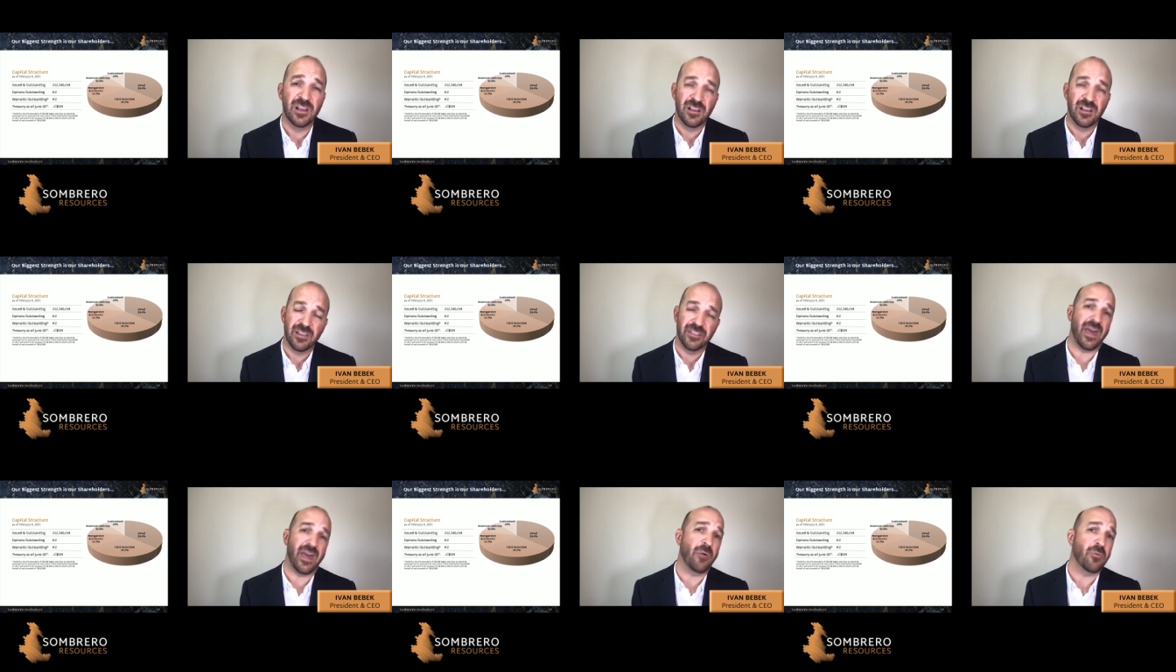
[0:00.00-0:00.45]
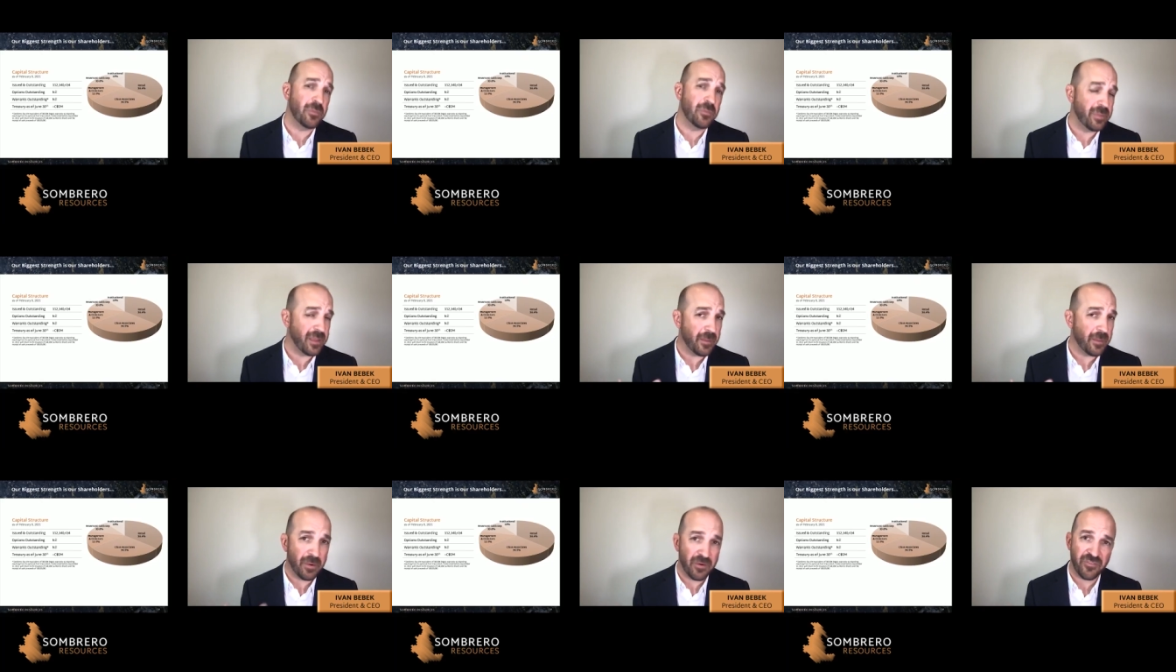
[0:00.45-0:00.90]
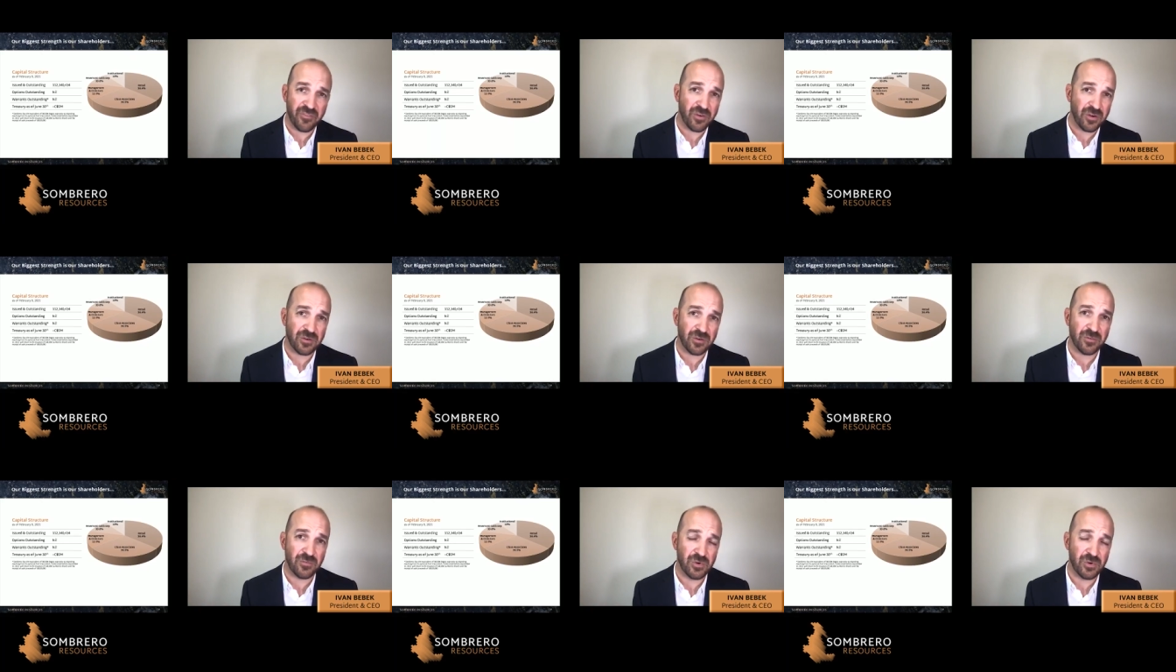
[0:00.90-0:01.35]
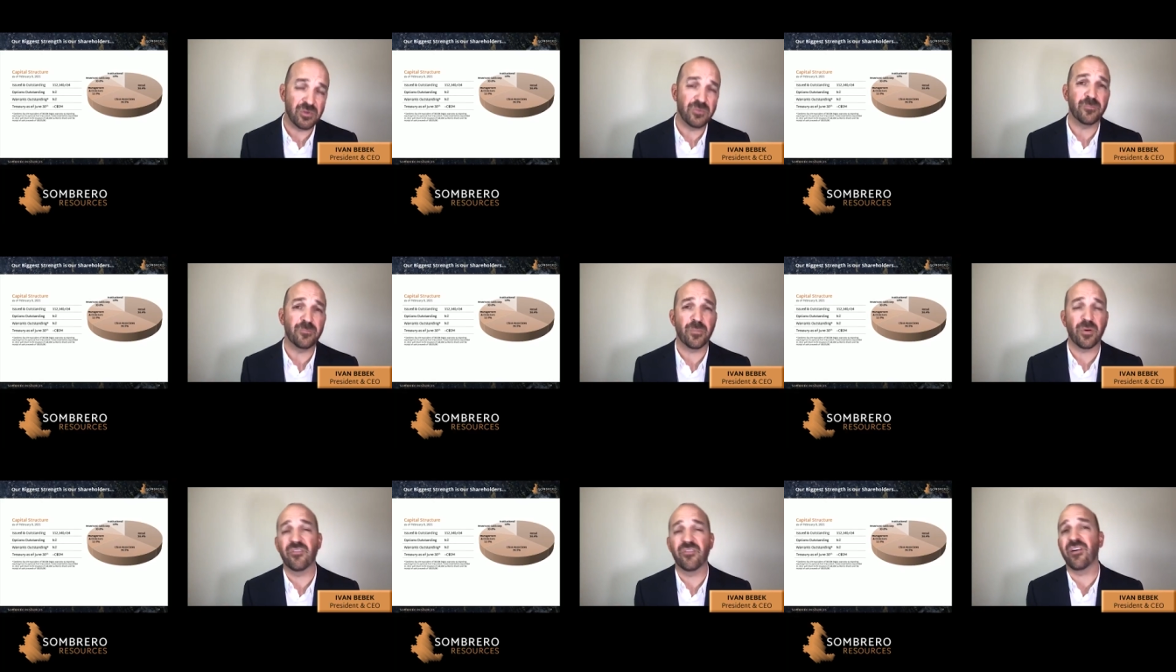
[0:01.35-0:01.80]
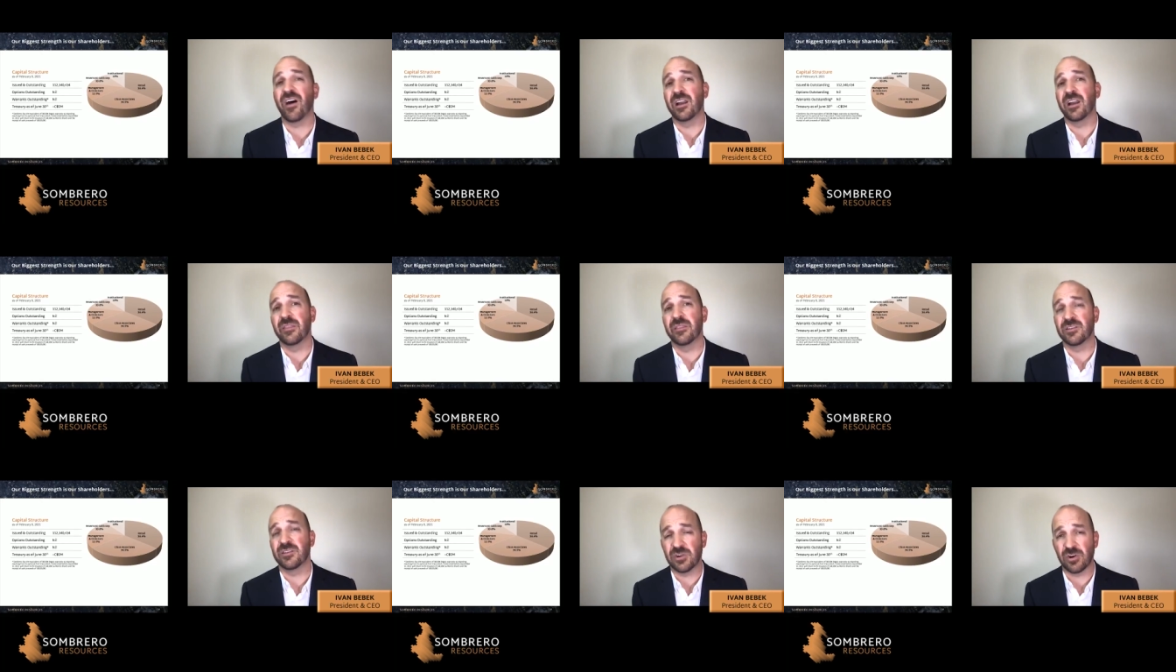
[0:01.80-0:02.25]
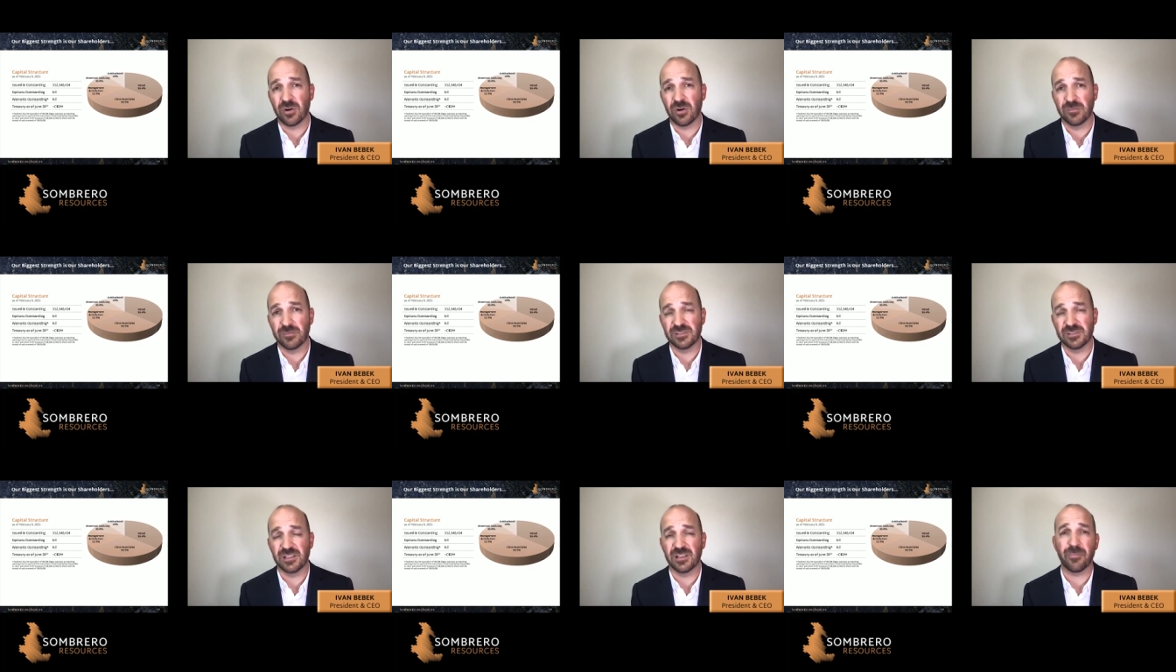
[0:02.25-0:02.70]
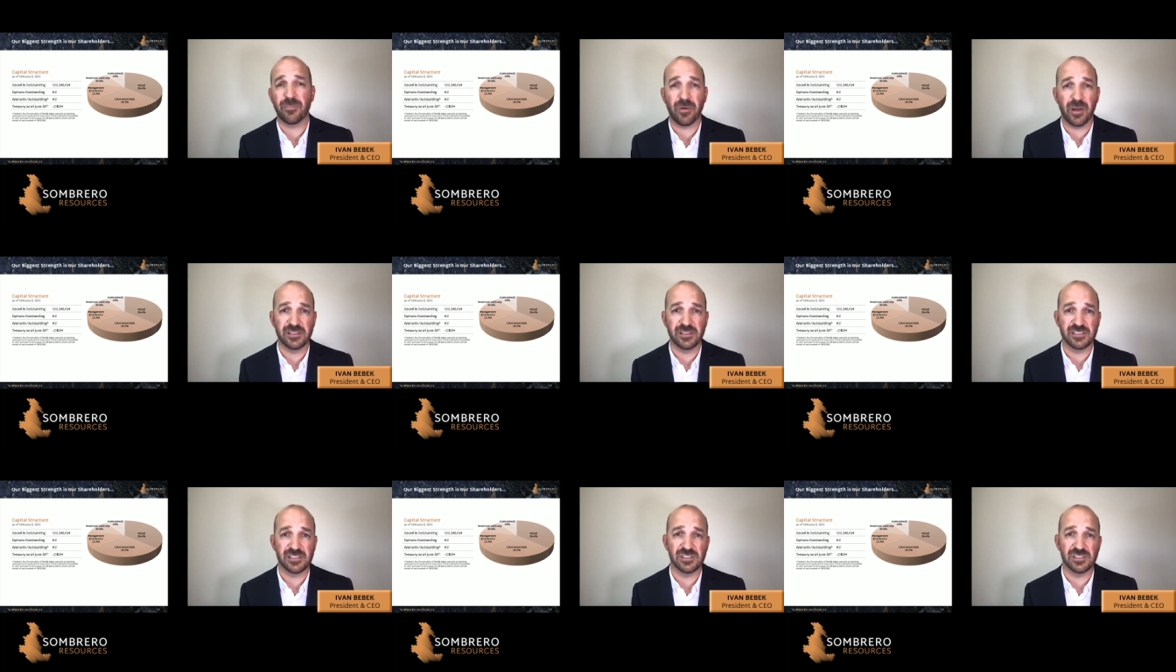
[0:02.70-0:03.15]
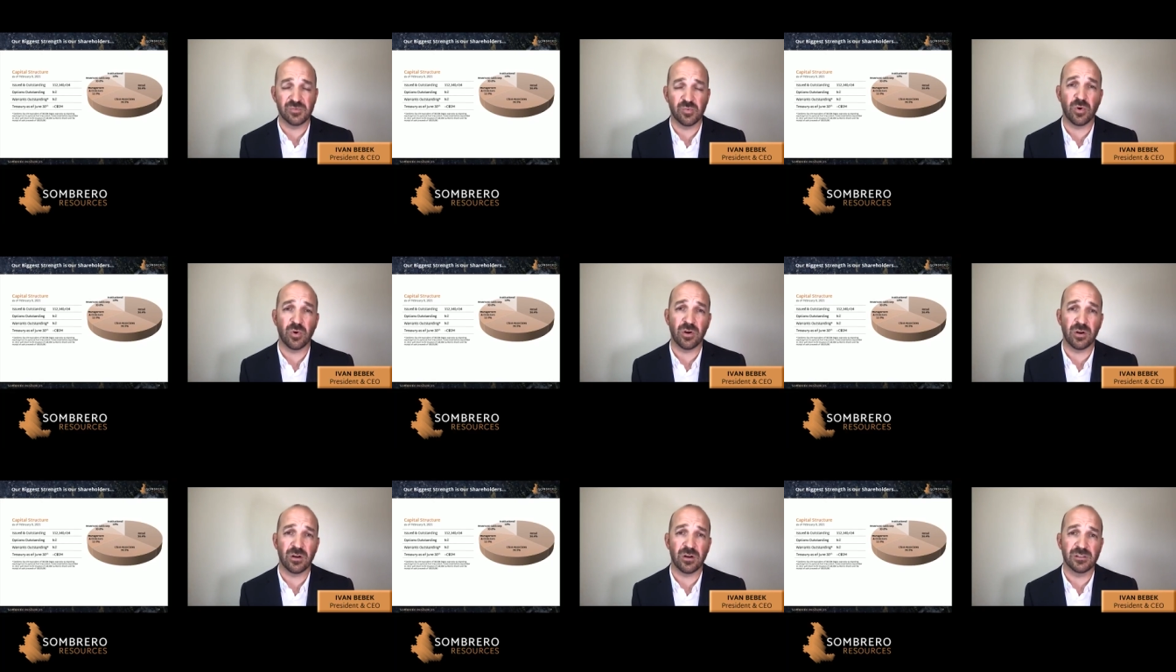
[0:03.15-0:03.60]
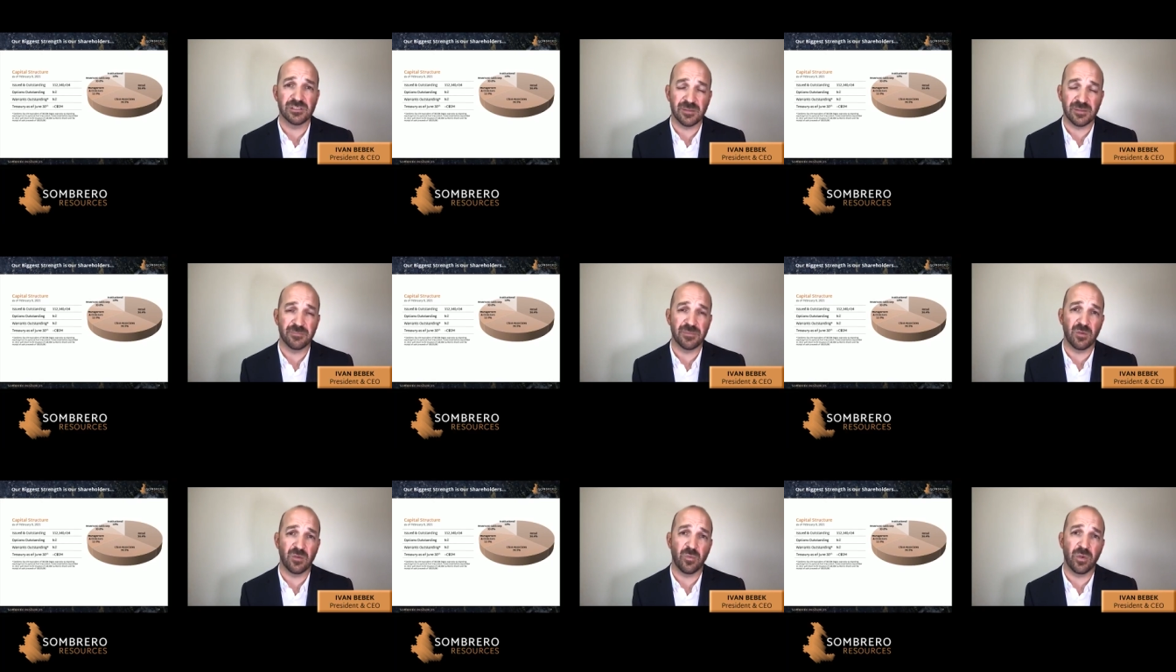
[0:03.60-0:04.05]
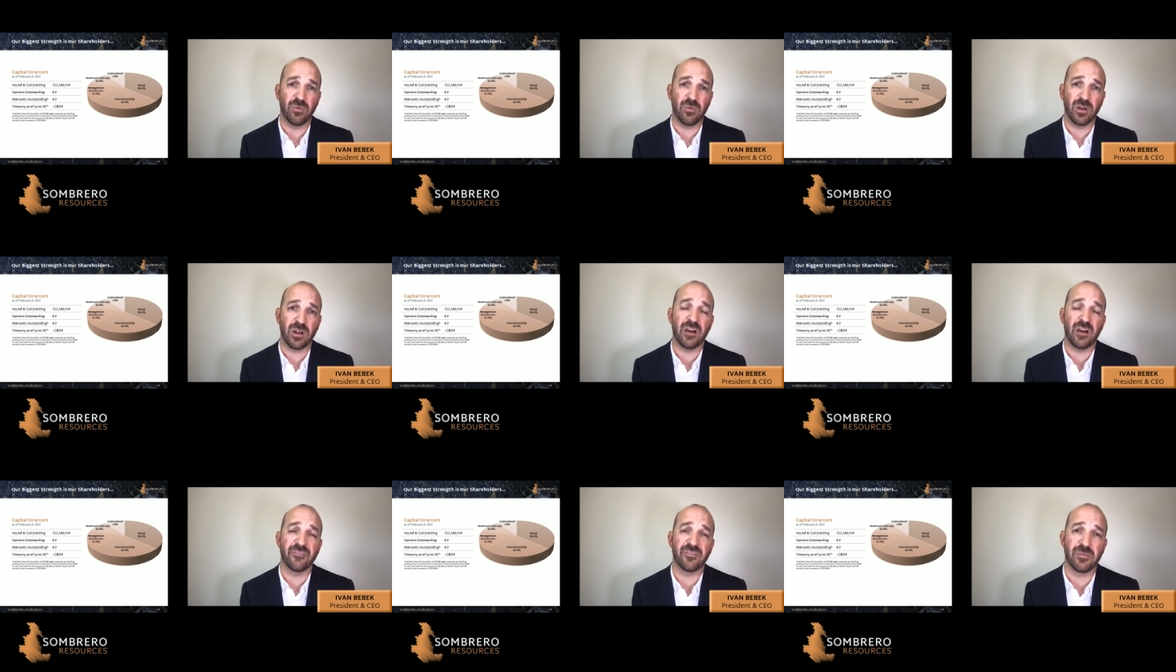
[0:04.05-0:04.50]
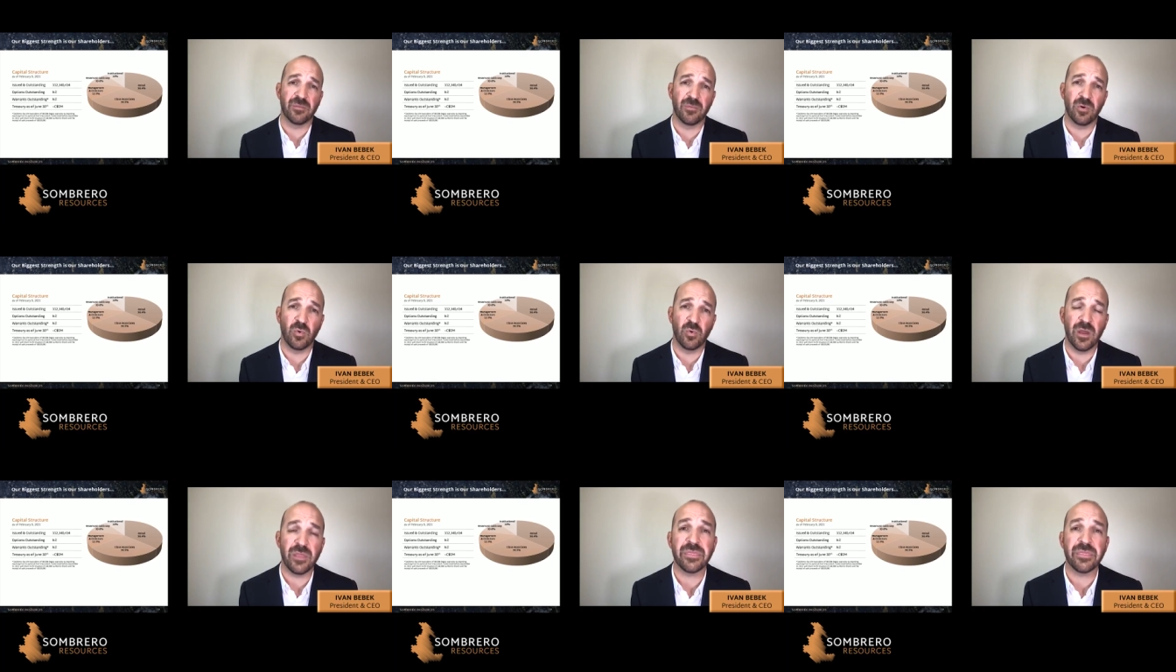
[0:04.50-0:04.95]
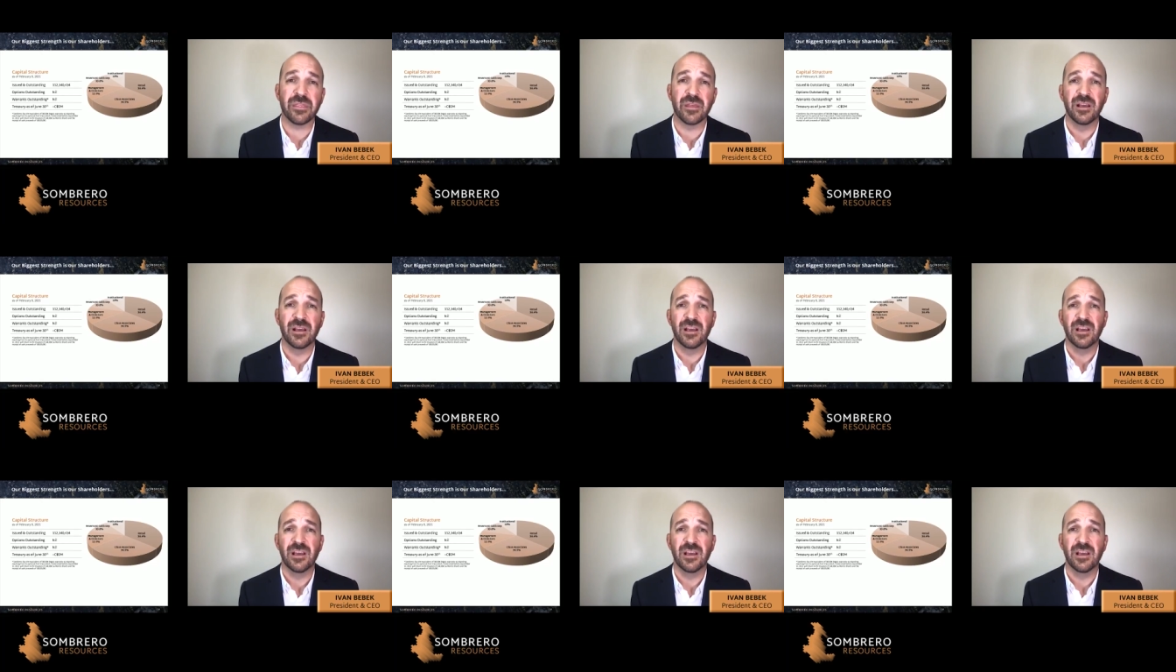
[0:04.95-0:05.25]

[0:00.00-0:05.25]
that would be a preferred route, provided the terms and the prices were something we were comfortable with.